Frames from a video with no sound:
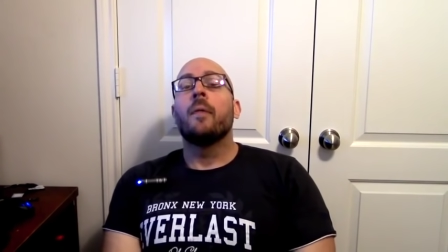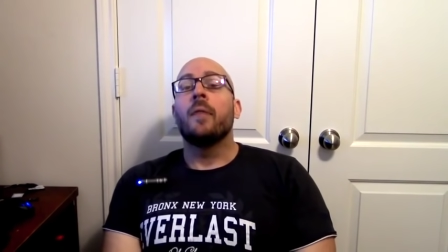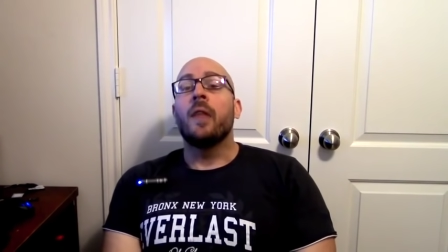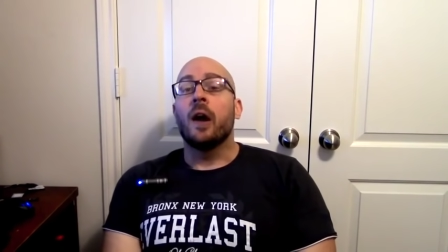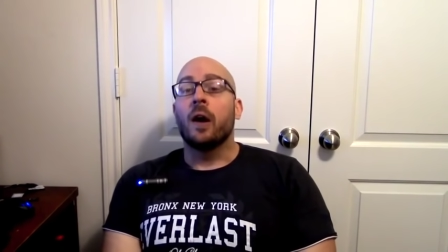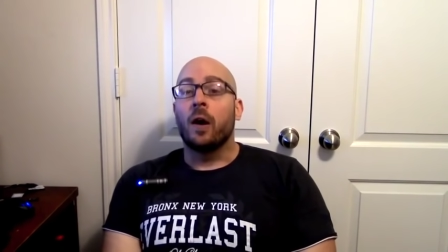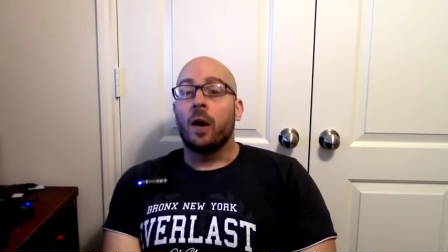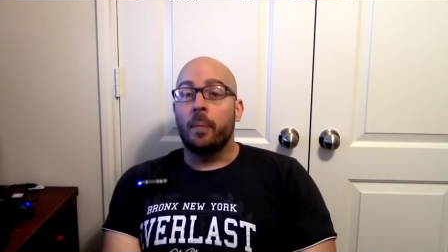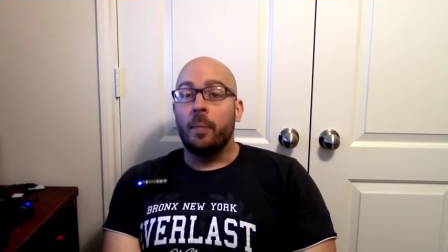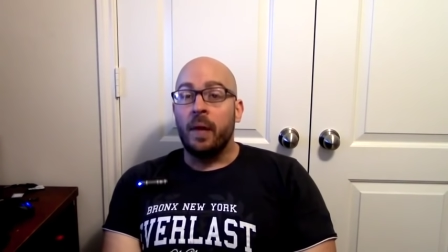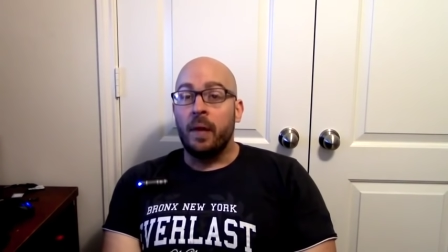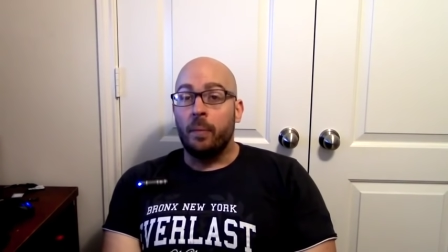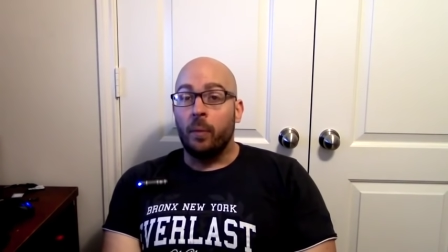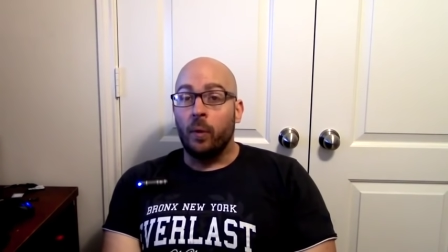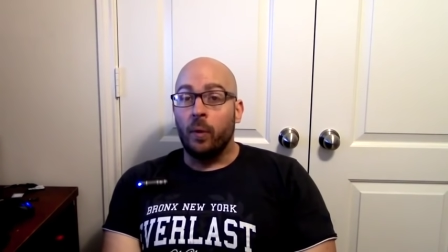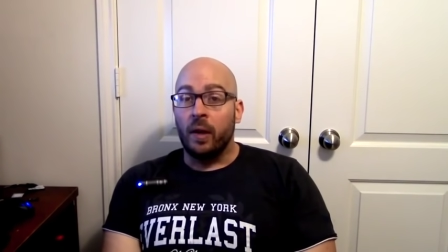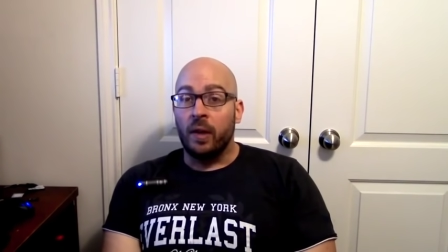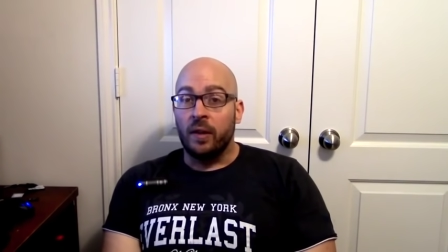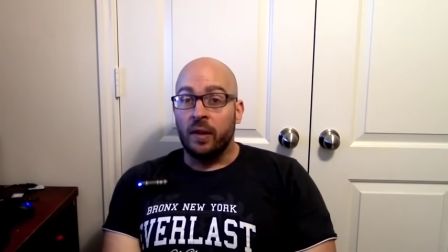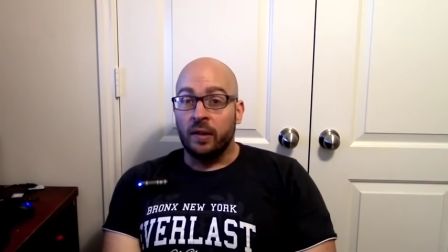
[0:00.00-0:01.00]
There are
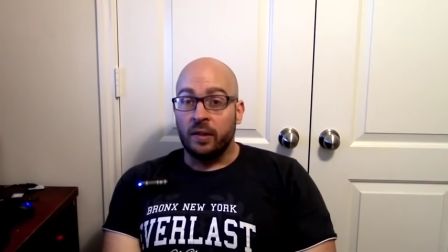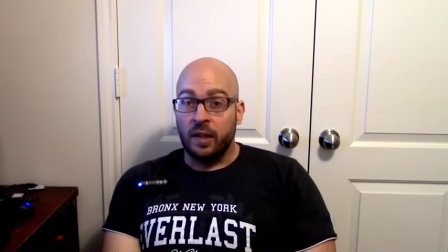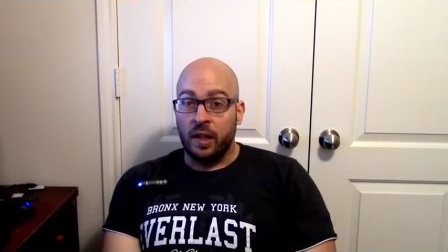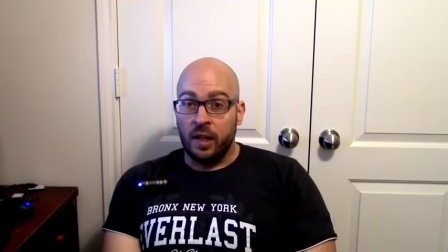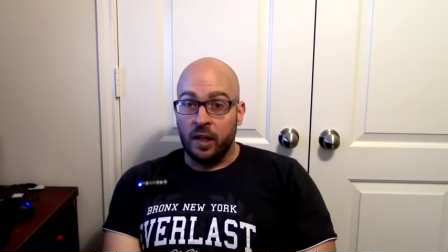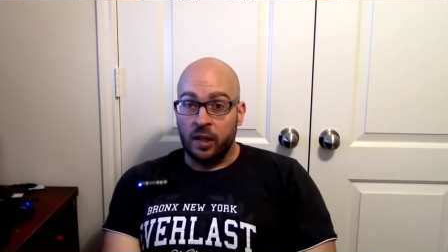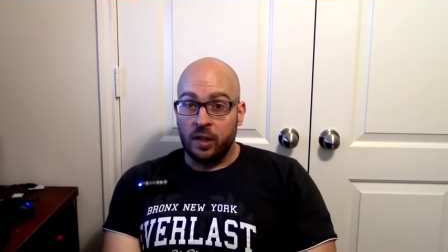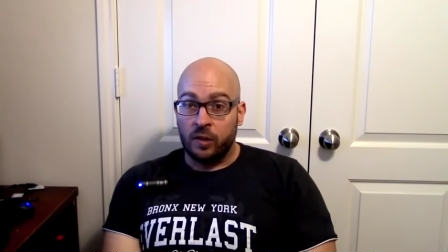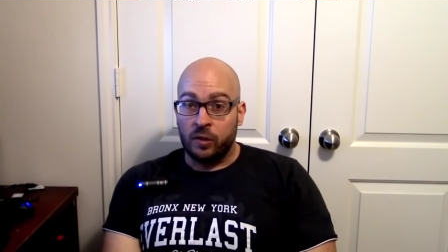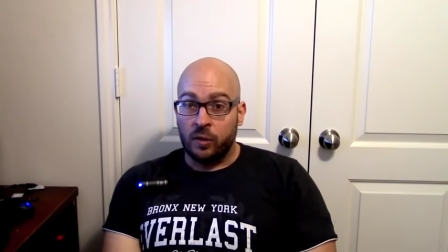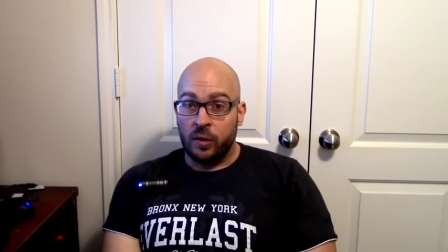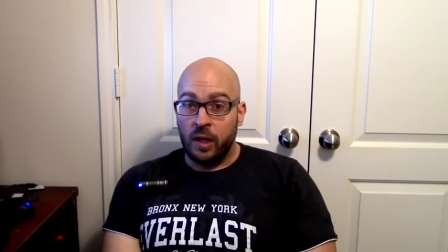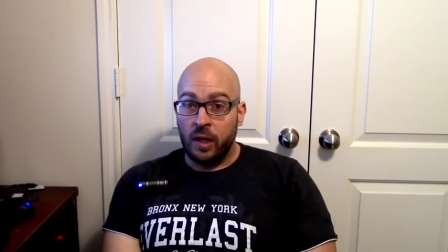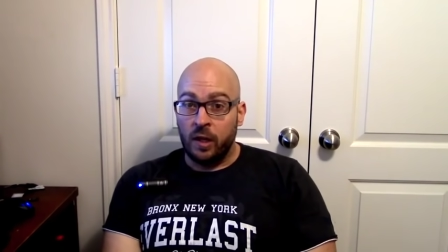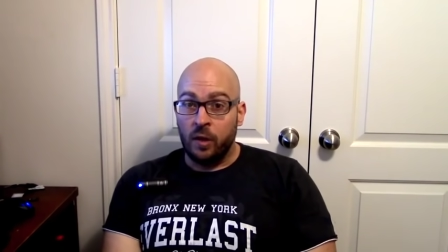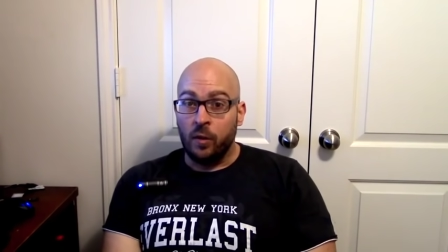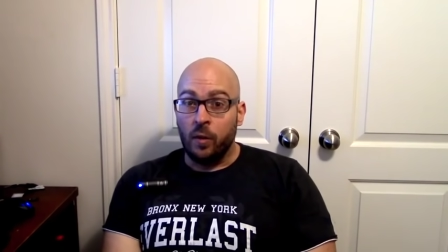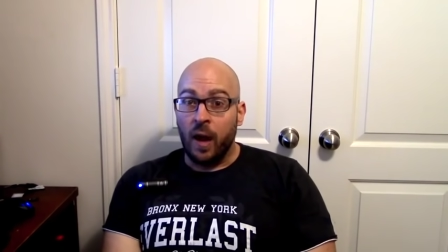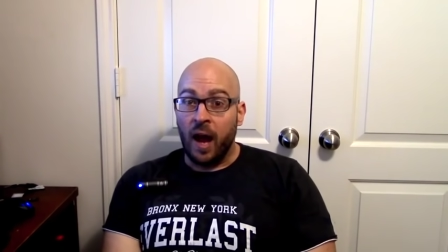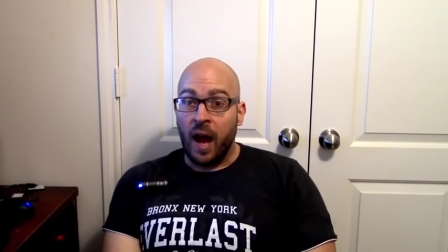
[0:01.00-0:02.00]
people in this
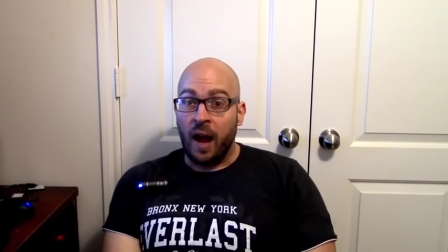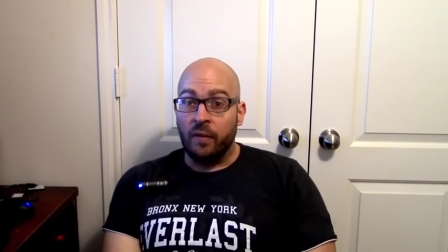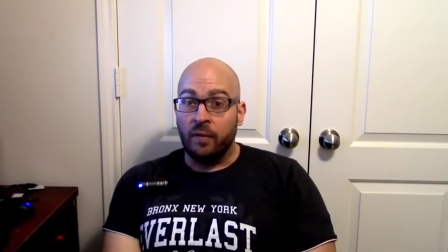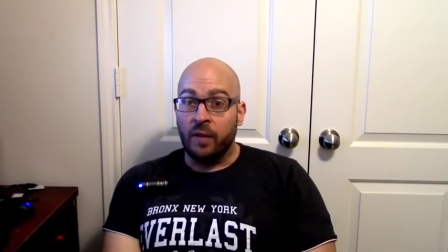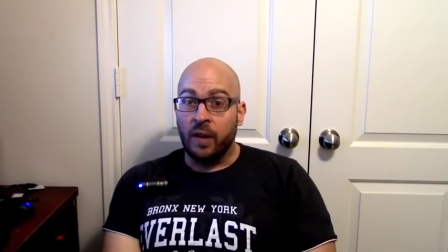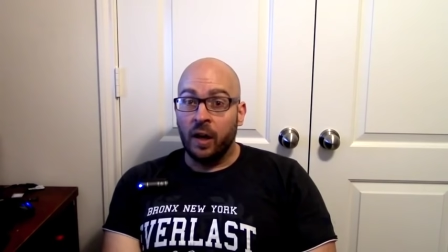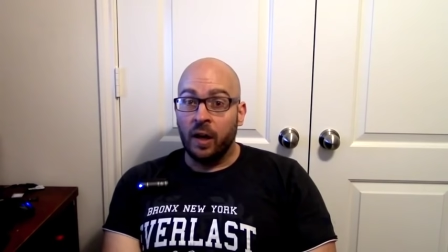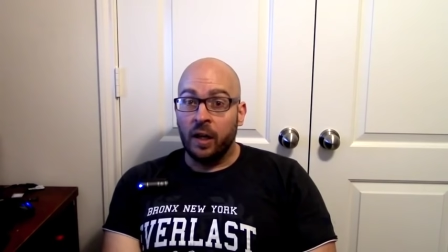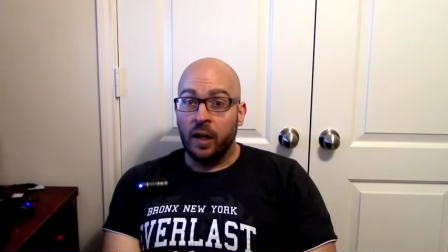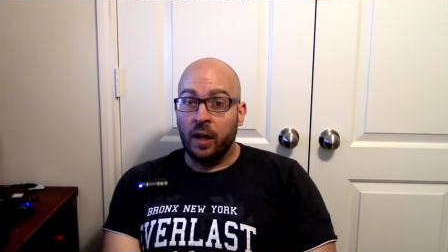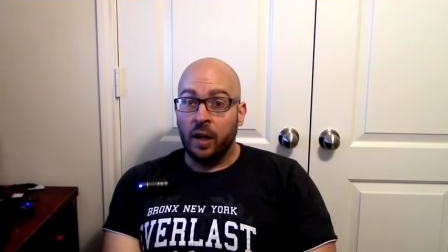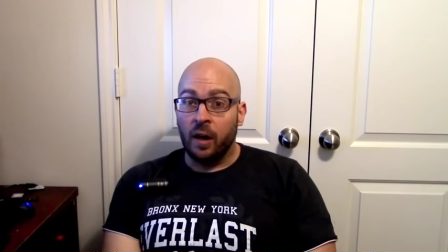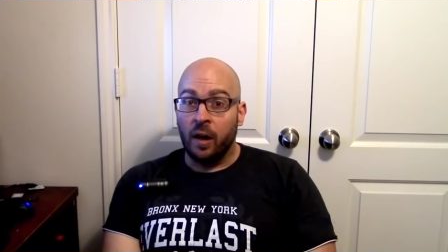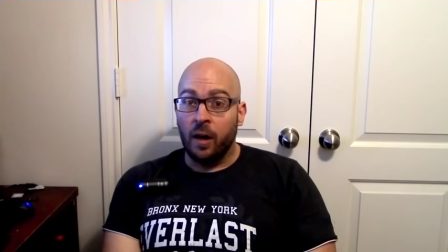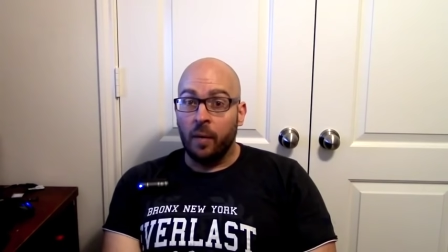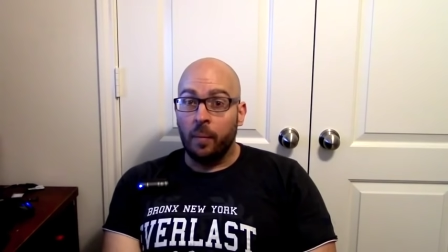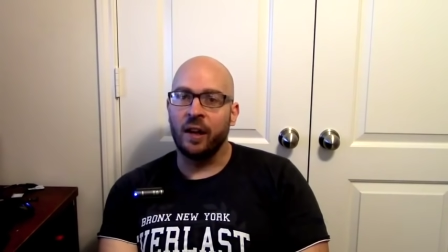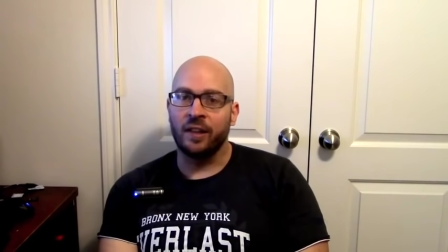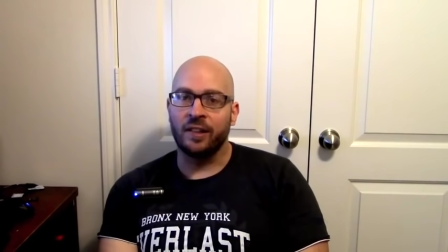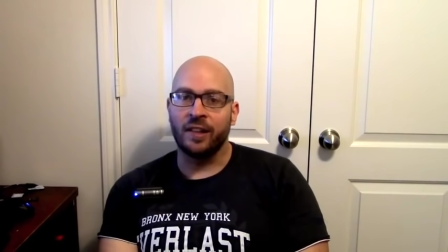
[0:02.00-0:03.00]
industry who have dug it up.